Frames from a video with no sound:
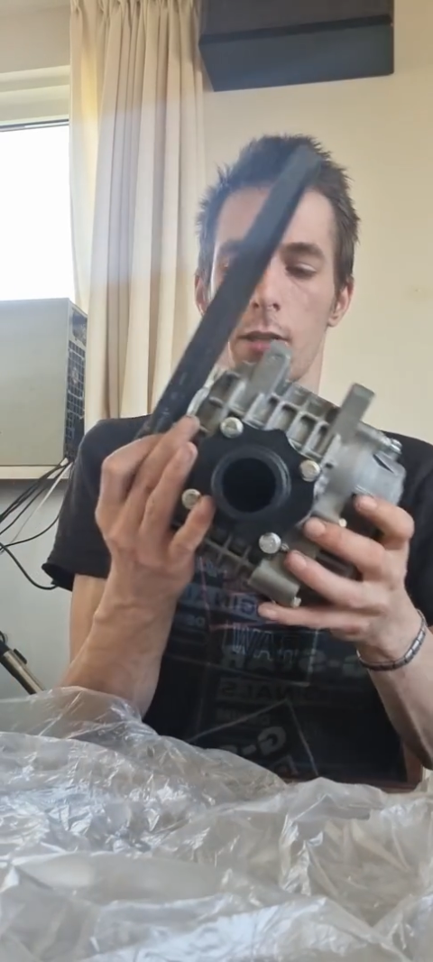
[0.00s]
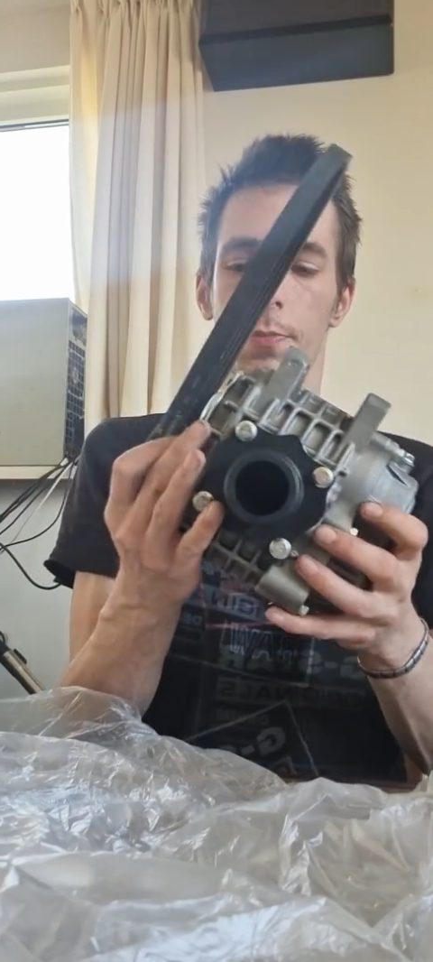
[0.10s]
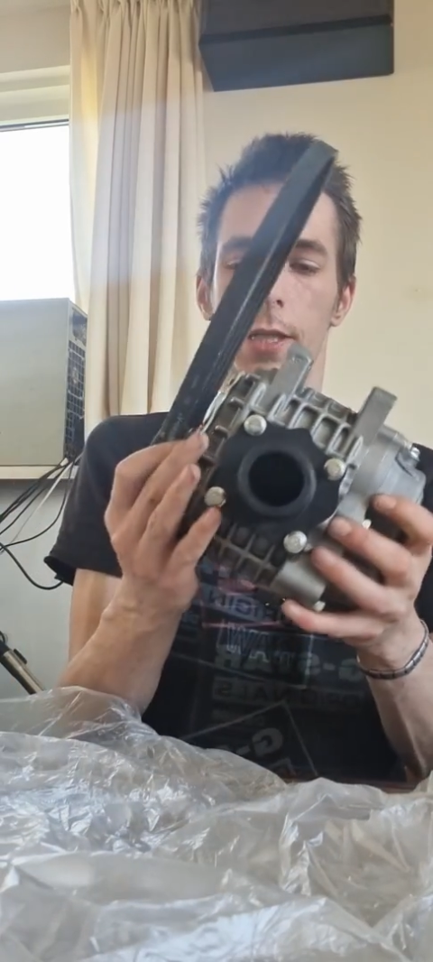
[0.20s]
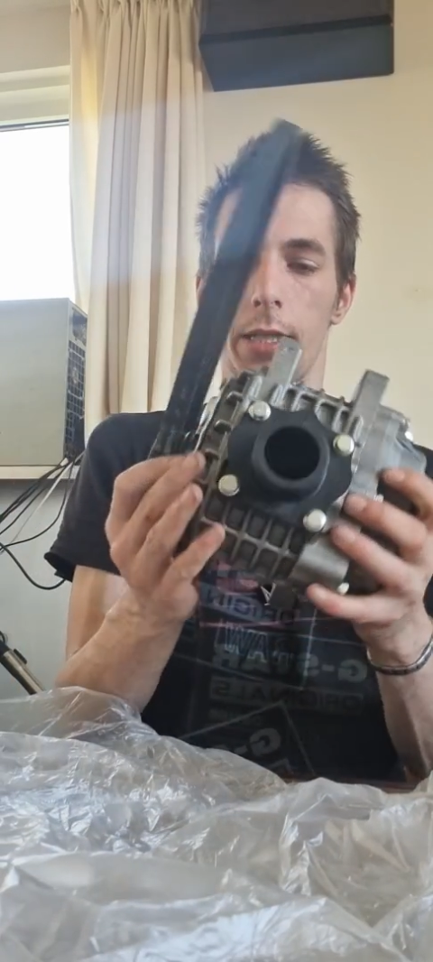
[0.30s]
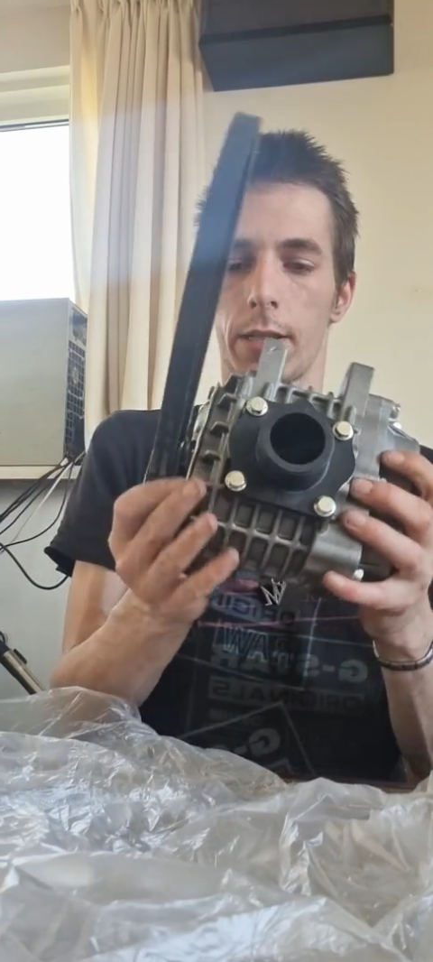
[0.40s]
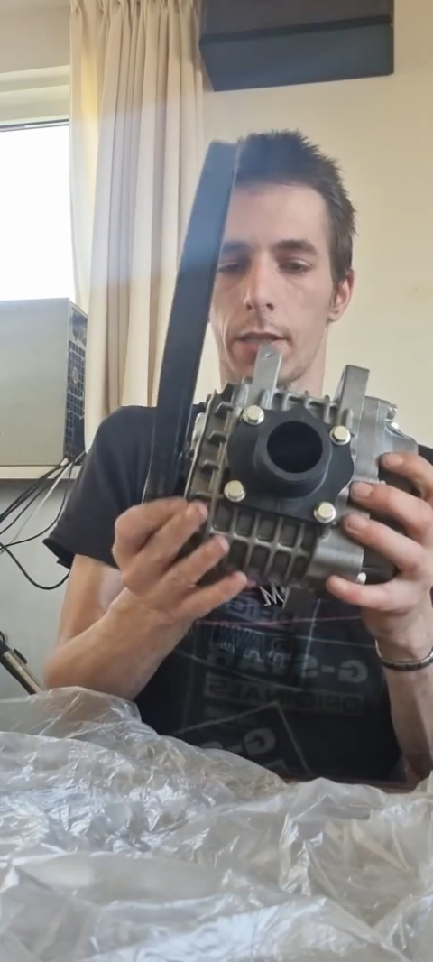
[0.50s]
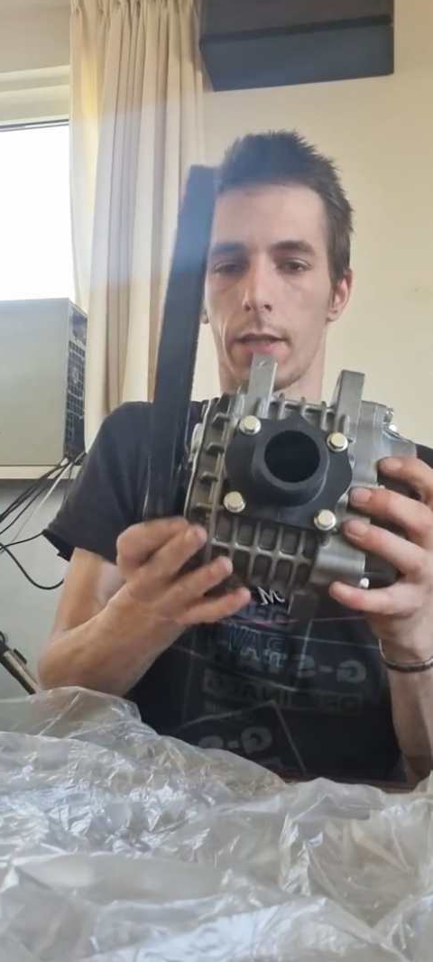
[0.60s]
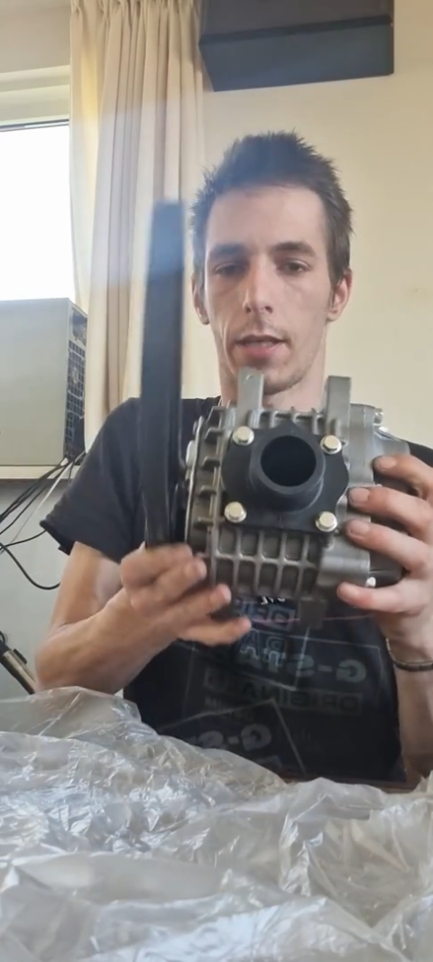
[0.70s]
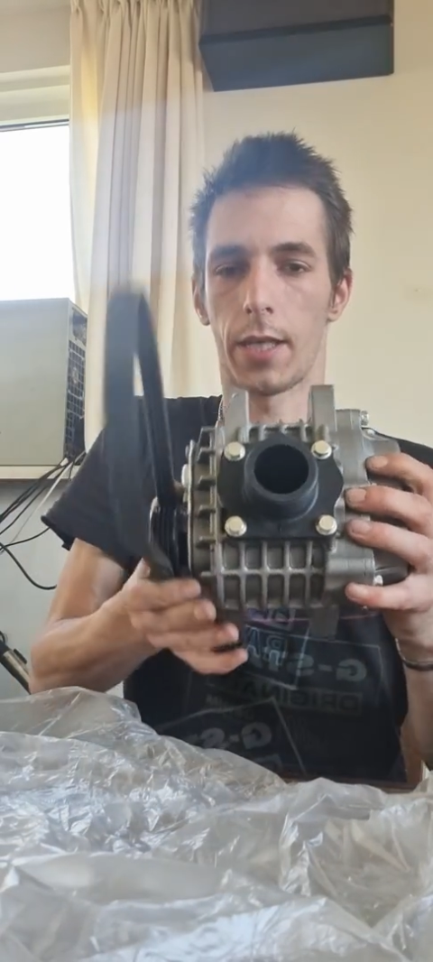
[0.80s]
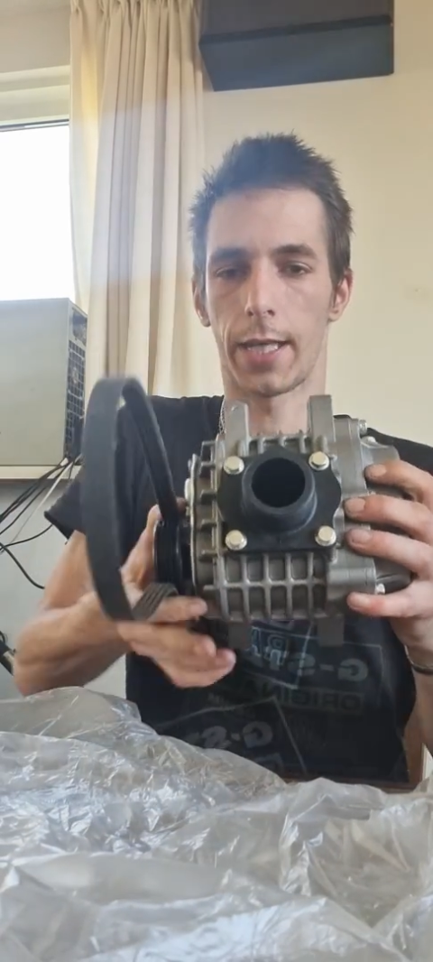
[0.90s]
to be
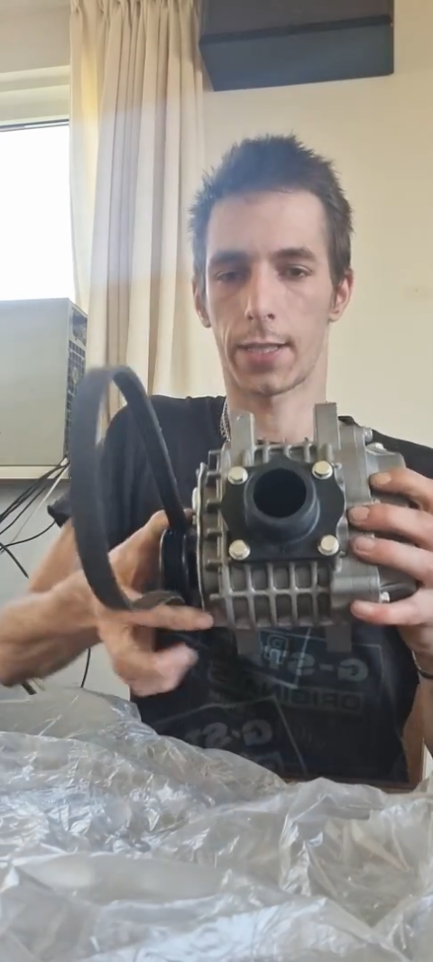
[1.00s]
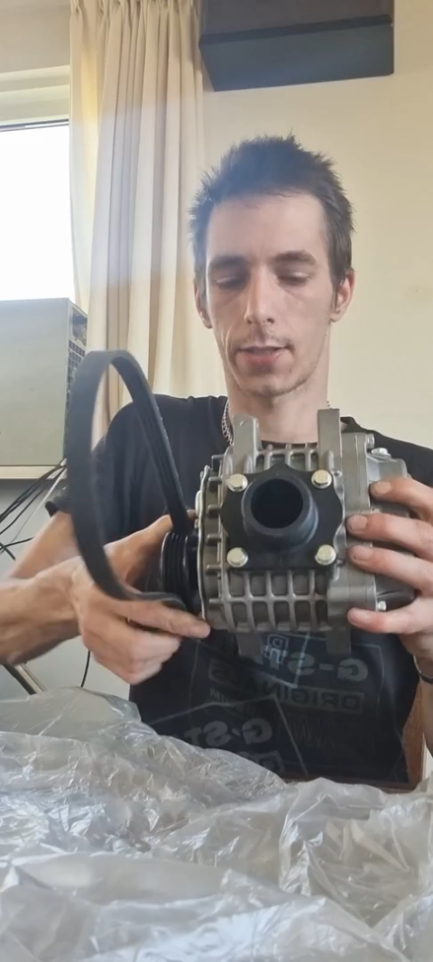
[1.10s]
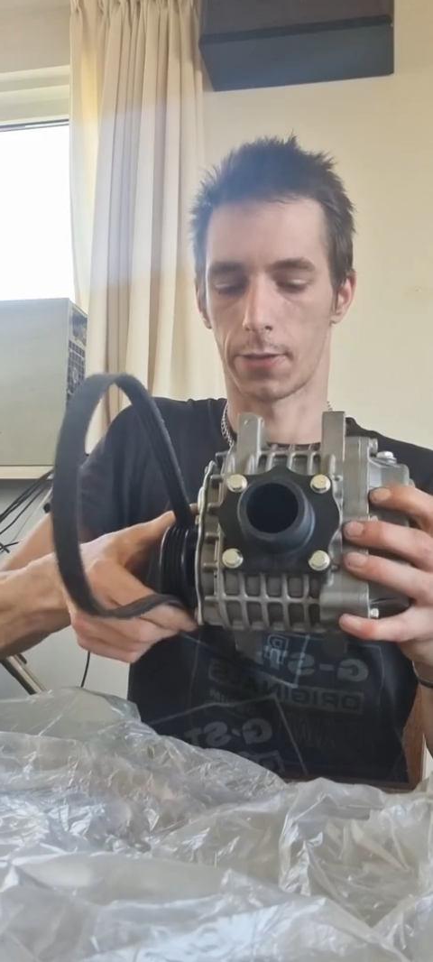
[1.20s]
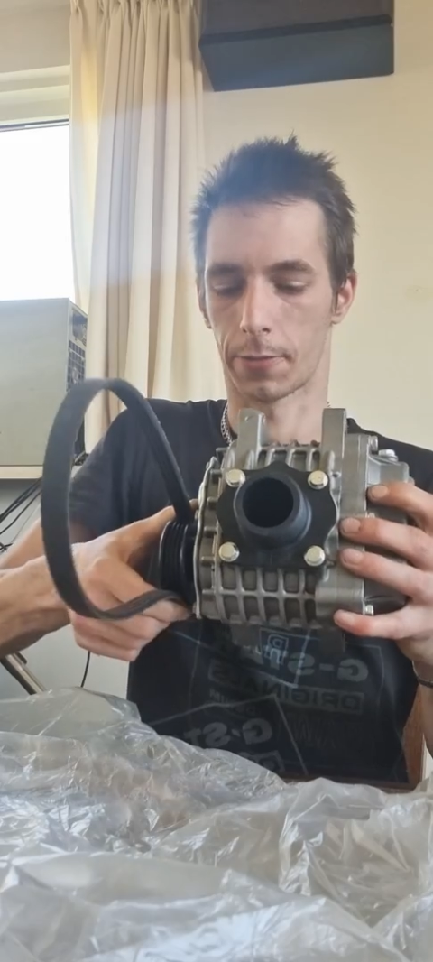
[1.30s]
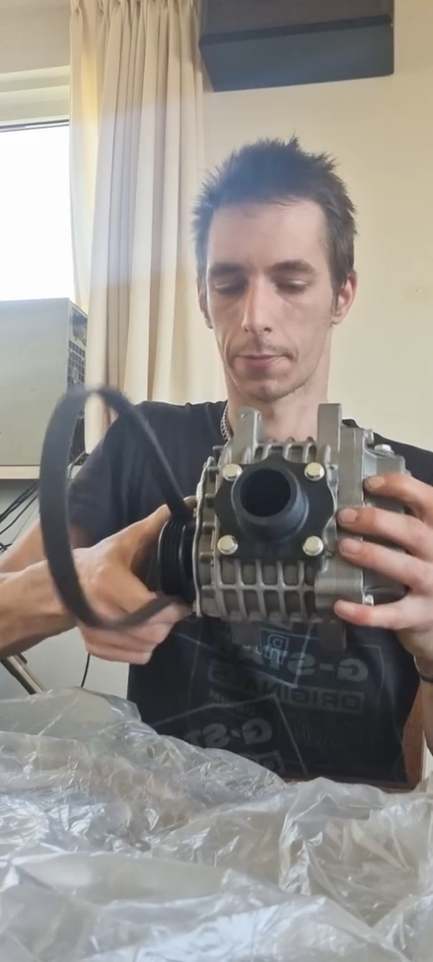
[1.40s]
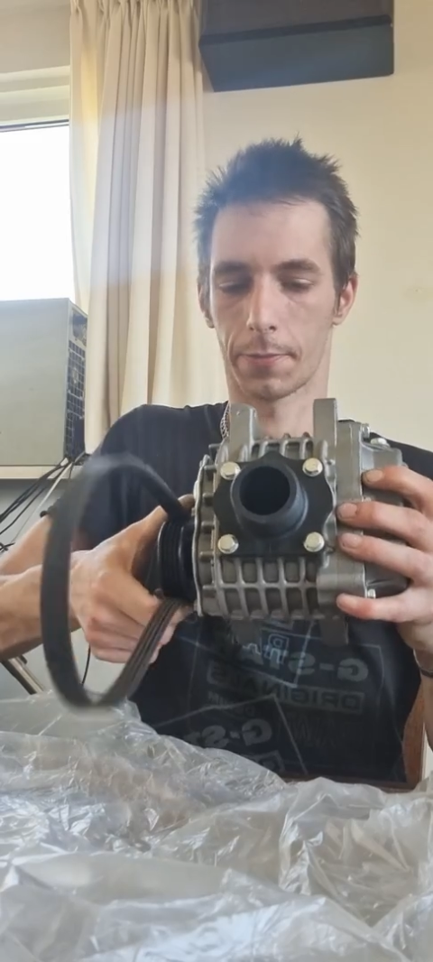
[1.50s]
like so.